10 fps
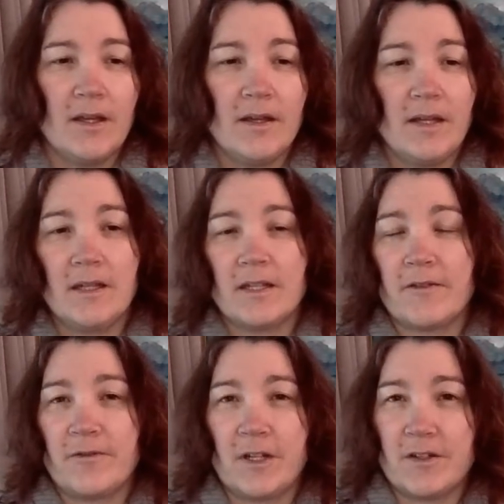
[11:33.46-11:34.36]
And
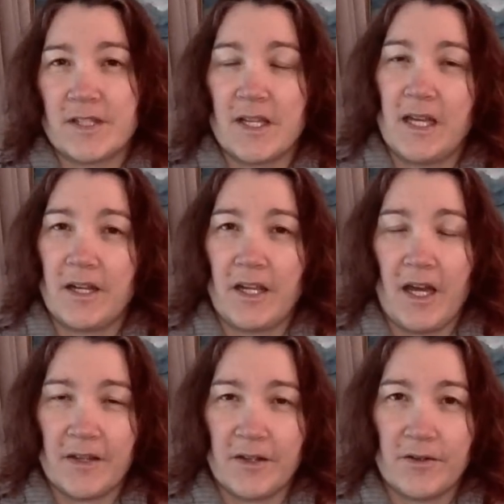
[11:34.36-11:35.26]
if there is any
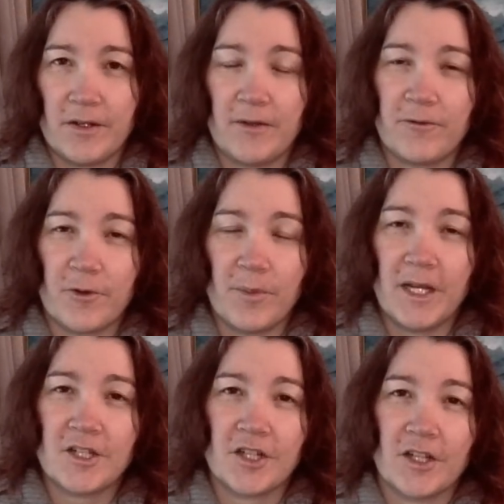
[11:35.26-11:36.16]
other
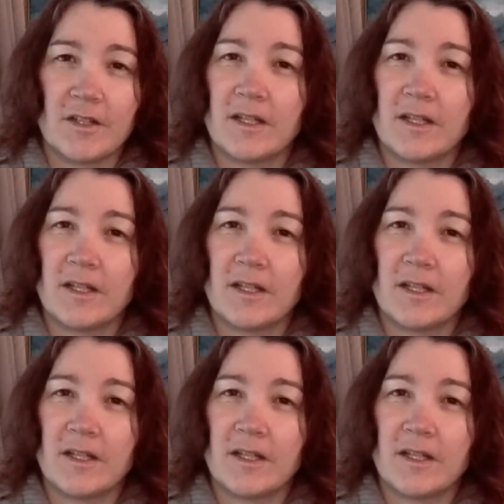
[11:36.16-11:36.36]
information.